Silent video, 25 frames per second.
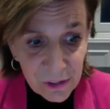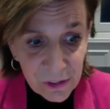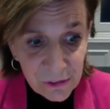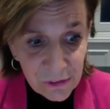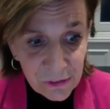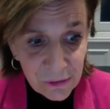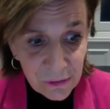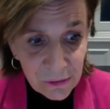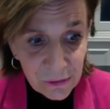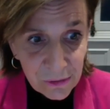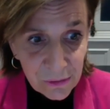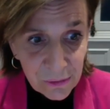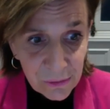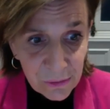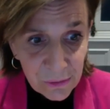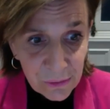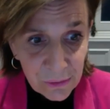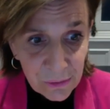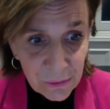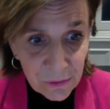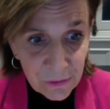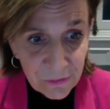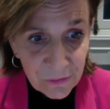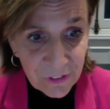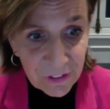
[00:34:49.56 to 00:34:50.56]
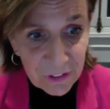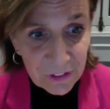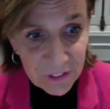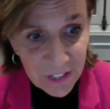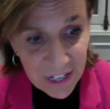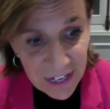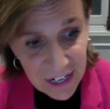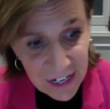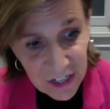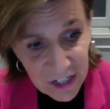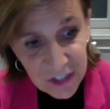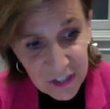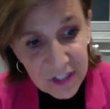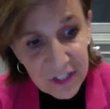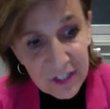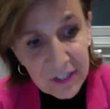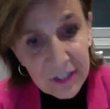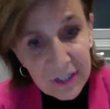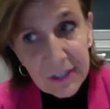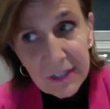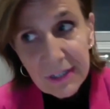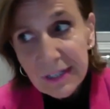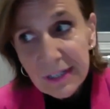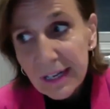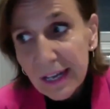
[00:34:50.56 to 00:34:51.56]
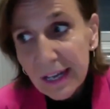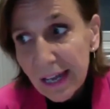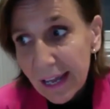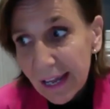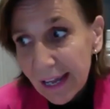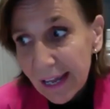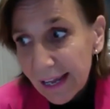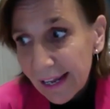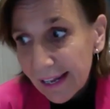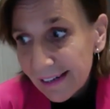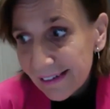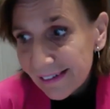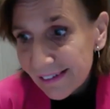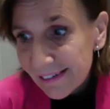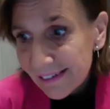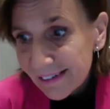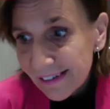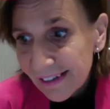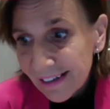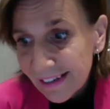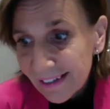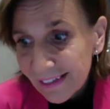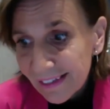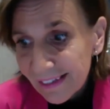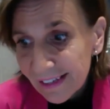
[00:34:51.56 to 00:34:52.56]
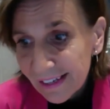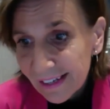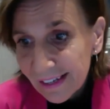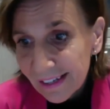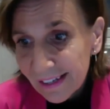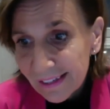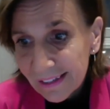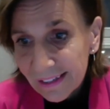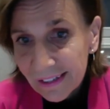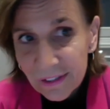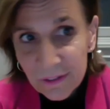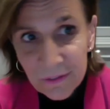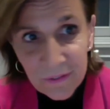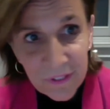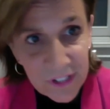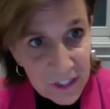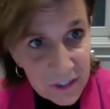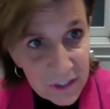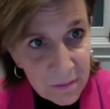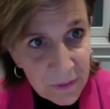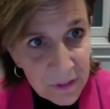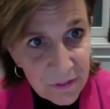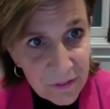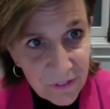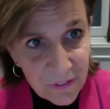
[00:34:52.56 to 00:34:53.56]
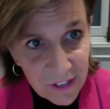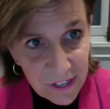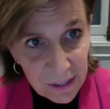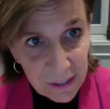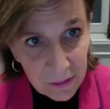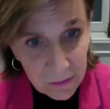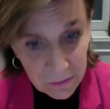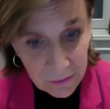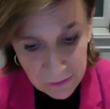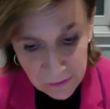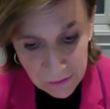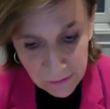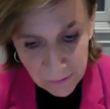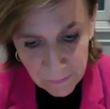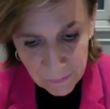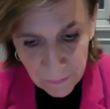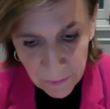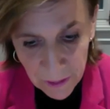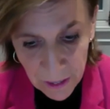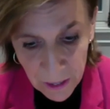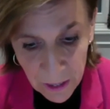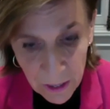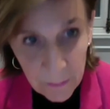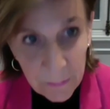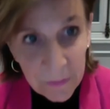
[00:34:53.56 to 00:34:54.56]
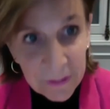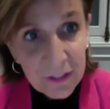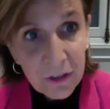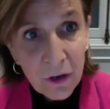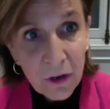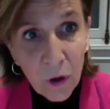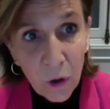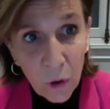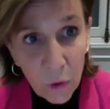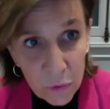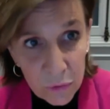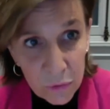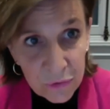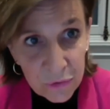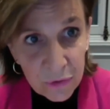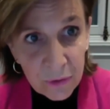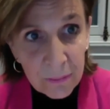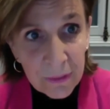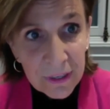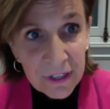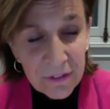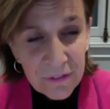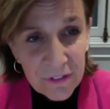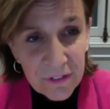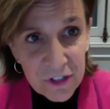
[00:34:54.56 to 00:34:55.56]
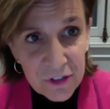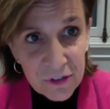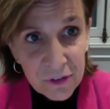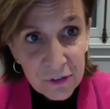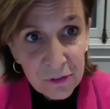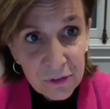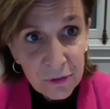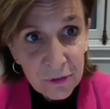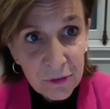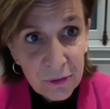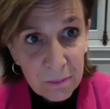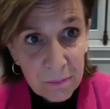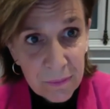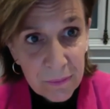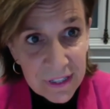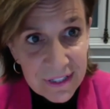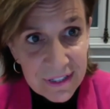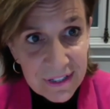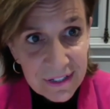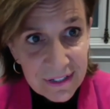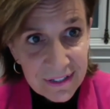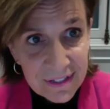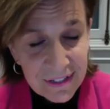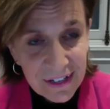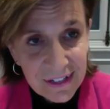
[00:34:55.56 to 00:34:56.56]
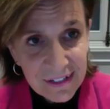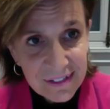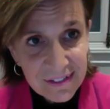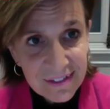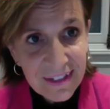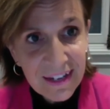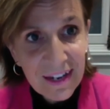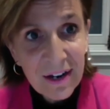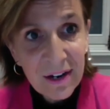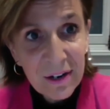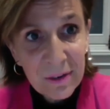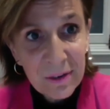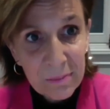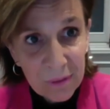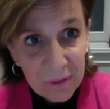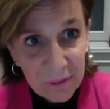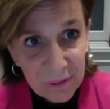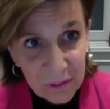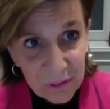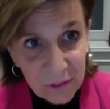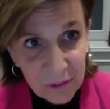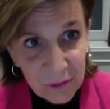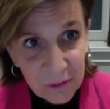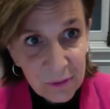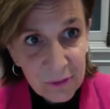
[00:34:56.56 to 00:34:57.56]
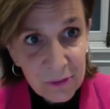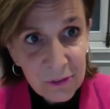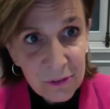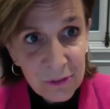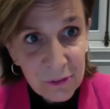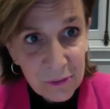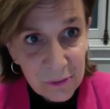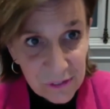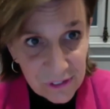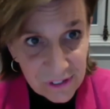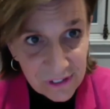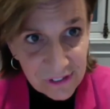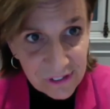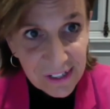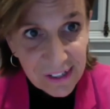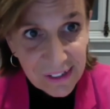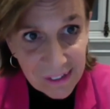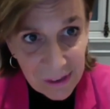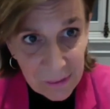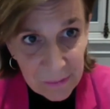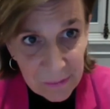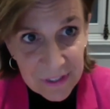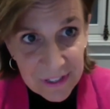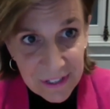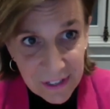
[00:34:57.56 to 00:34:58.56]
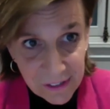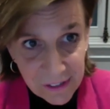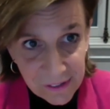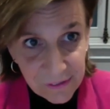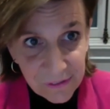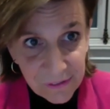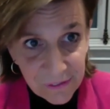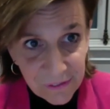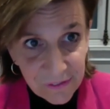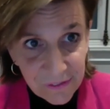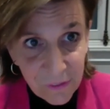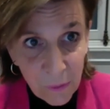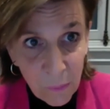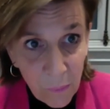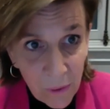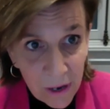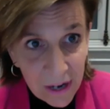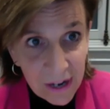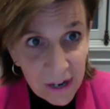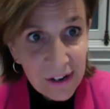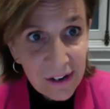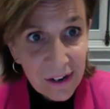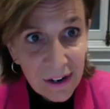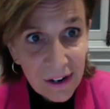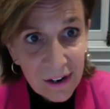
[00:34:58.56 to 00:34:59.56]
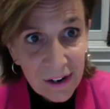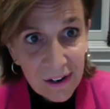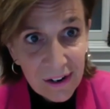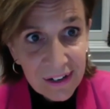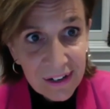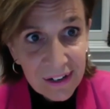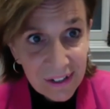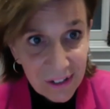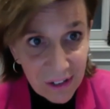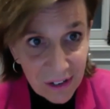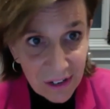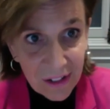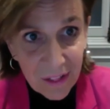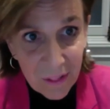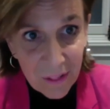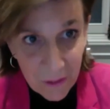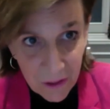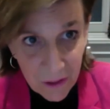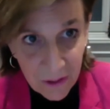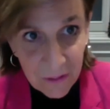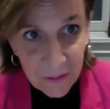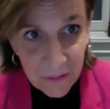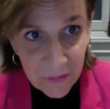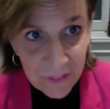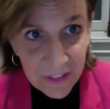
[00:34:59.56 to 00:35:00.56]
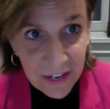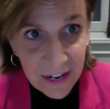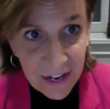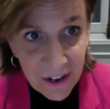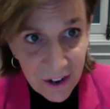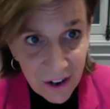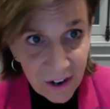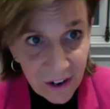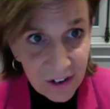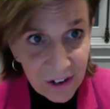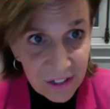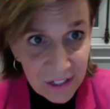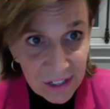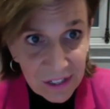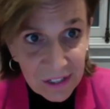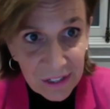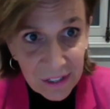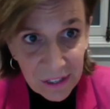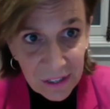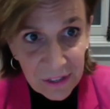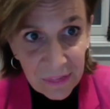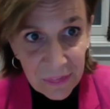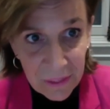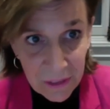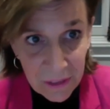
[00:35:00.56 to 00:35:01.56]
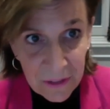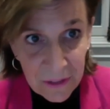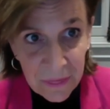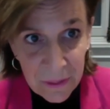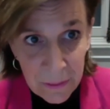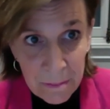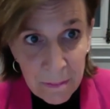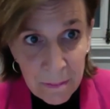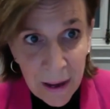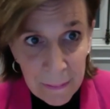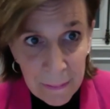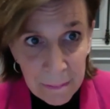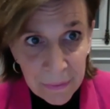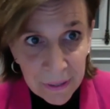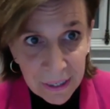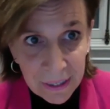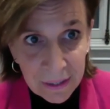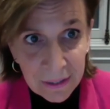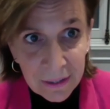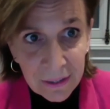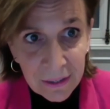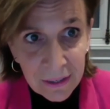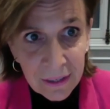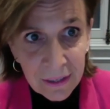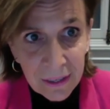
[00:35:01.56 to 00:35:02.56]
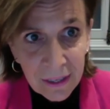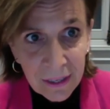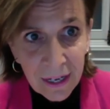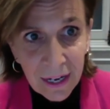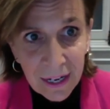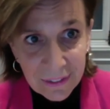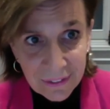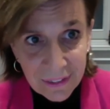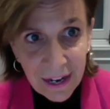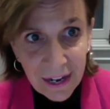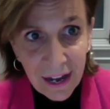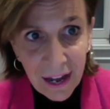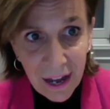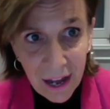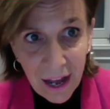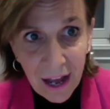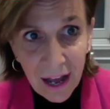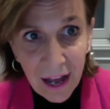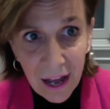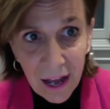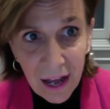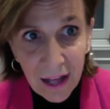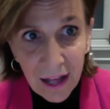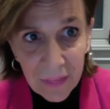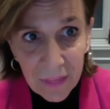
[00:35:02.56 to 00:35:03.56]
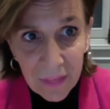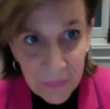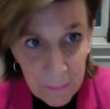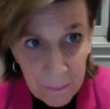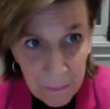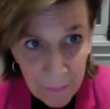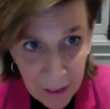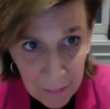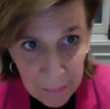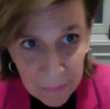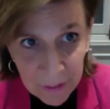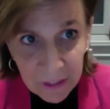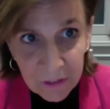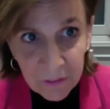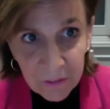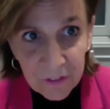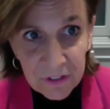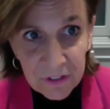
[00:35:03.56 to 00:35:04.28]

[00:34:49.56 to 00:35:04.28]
the foundation and the investment vehicle, but also beneficial to the business, as they are able to see themselves where they are in the mapping, and the mapping of